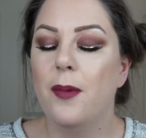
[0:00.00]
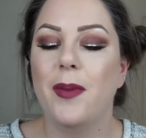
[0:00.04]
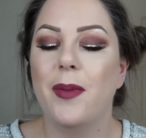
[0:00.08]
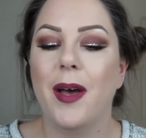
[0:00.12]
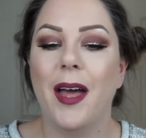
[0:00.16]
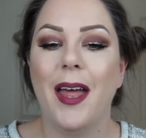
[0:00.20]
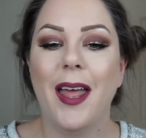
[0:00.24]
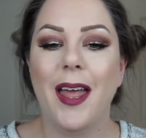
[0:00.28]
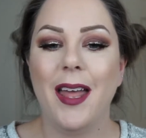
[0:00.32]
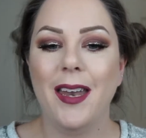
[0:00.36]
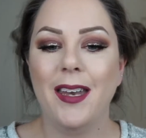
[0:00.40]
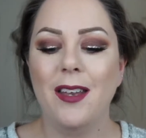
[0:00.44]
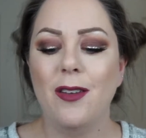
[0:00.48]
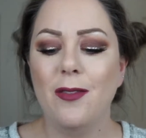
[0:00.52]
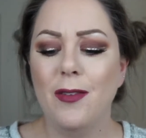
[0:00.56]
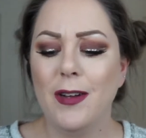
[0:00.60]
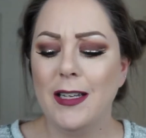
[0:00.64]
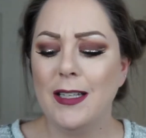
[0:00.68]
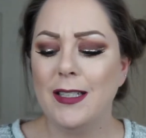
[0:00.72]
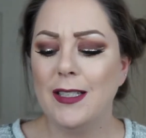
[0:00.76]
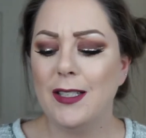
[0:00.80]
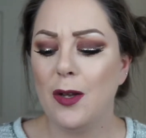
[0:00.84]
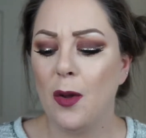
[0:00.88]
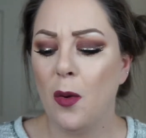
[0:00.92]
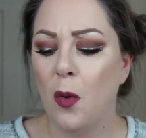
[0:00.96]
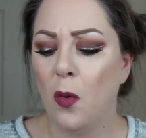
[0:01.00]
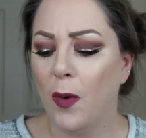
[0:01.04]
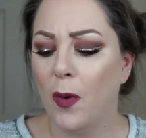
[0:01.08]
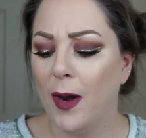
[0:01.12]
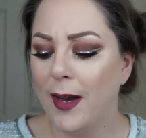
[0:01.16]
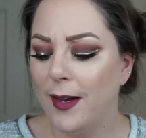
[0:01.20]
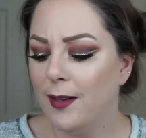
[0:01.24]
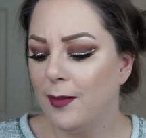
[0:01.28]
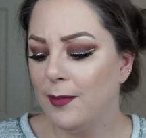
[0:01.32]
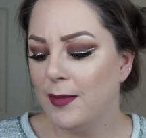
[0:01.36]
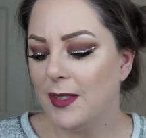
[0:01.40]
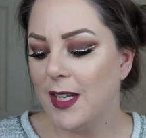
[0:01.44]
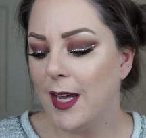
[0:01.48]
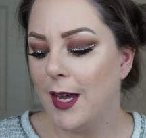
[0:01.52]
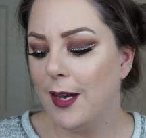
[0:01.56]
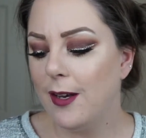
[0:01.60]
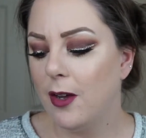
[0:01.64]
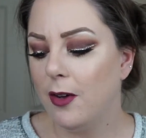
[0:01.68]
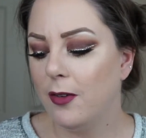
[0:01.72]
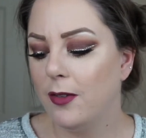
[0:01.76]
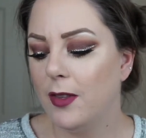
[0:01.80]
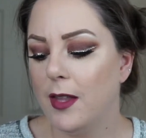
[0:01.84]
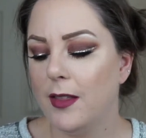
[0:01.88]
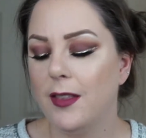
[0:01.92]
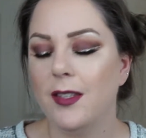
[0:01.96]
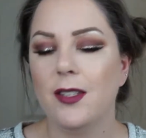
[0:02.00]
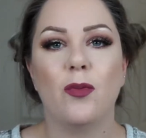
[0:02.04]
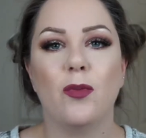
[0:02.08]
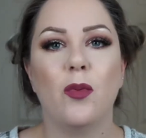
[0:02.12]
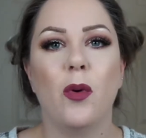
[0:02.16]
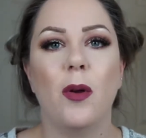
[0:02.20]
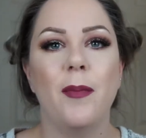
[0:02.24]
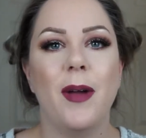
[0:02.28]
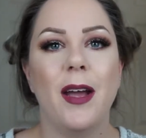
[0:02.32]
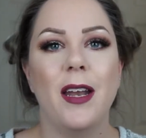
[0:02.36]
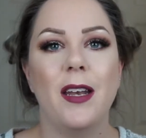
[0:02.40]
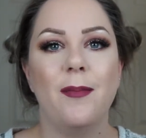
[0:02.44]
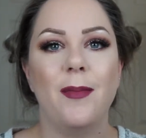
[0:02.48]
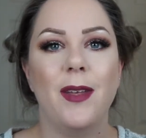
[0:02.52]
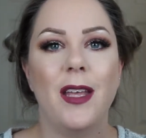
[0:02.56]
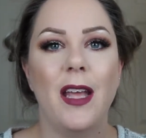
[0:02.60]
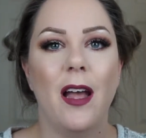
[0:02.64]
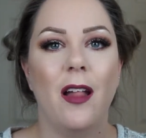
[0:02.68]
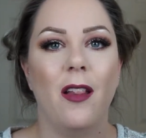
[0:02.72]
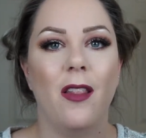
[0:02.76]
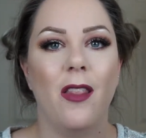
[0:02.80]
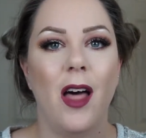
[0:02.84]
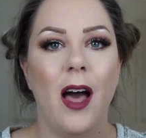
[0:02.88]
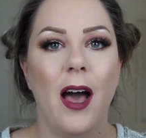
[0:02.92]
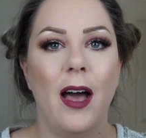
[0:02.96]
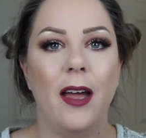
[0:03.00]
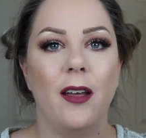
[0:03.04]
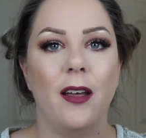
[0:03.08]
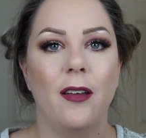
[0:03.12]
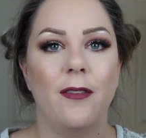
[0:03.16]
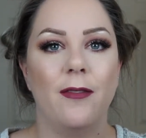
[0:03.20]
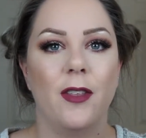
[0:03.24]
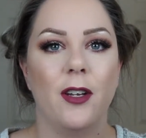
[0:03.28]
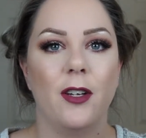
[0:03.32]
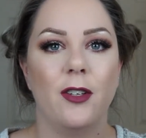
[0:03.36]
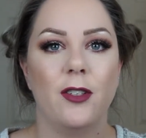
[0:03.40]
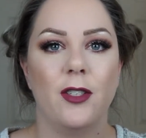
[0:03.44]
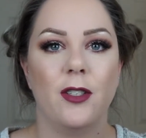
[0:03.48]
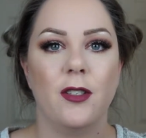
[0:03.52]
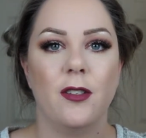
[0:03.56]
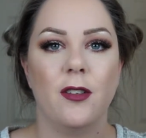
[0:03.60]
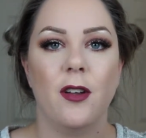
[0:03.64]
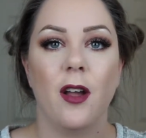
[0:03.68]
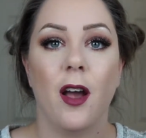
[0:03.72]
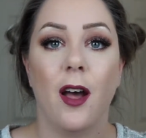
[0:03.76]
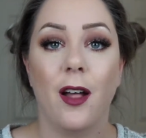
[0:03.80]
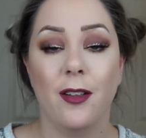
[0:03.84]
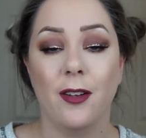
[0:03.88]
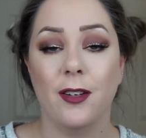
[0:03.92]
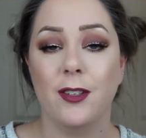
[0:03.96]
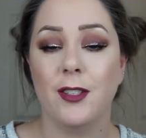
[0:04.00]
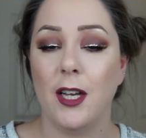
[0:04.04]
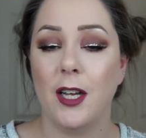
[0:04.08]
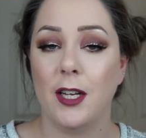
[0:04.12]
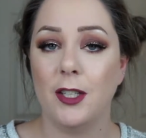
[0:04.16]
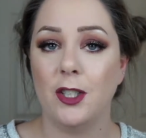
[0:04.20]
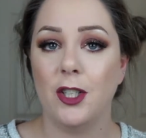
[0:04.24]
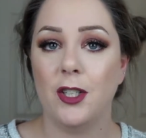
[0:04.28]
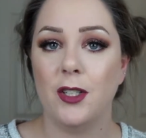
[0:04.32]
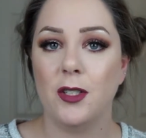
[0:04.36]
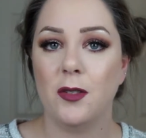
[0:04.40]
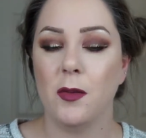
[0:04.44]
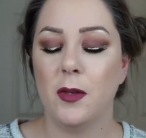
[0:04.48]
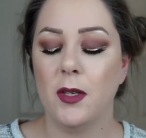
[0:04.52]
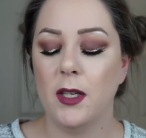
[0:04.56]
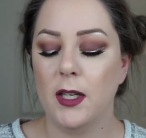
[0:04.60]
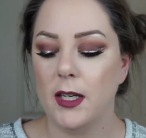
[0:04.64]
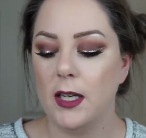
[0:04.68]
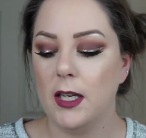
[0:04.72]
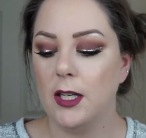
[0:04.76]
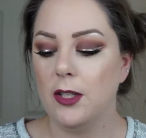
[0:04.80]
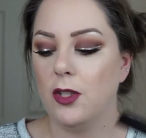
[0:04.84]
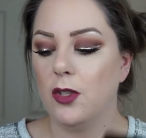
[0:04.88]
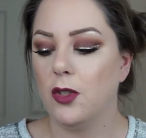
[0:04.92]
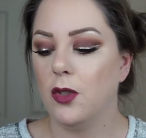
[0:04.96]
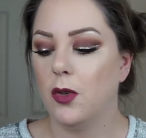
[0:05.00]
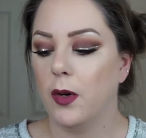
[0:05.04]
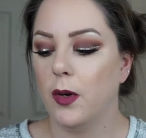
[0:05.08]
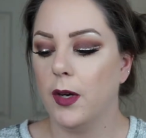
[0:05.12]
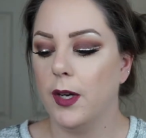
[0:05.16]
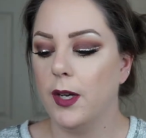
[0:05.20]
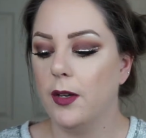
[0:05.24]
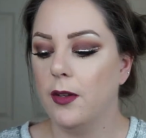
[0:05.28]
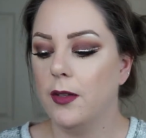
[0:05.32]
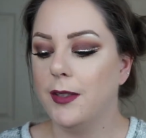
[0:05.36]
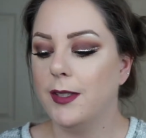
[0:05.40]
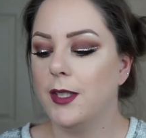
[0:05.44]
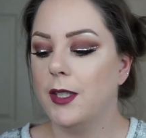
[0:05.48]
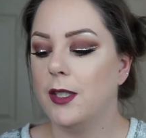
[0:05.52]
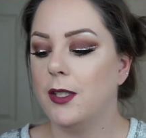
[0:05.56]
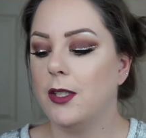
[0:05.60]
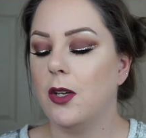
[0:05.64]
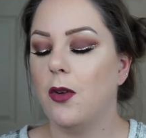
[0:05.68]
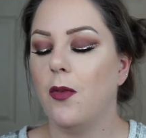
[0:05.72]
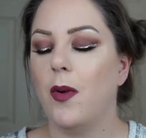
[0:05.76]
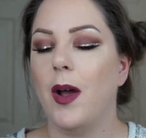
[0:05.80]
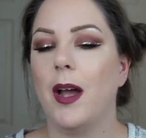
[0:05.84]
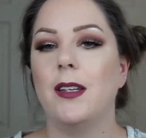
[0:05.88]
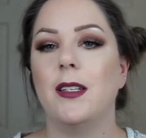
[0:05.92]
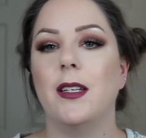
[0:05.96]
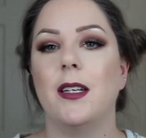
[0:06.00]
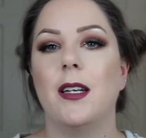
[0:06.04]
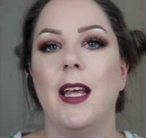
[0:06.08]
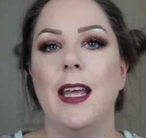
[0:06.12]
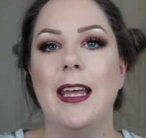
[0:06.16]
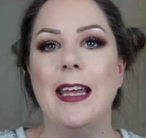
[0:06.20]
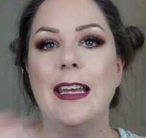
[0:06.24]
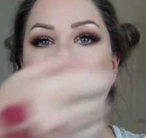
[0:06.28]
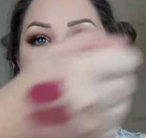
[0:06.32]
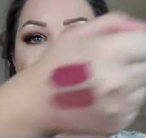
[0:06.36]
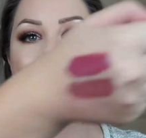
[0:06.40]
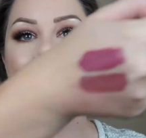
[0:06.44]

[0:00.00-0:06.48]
But anyways, a random side note, this reminded me a lot of their Color Duchess with NikkieTutorials. So I did a